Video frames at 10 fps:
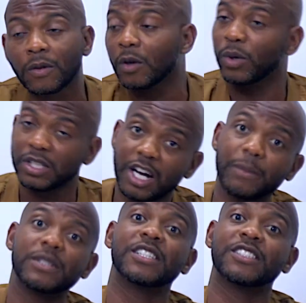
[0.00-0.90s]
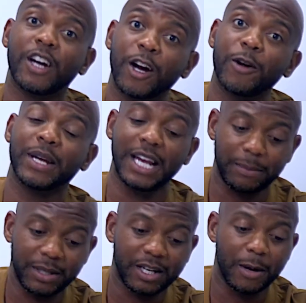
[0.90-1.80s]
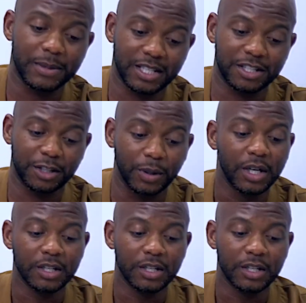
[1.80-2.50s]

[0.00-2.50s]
What's common sense to her may not be common sense to you.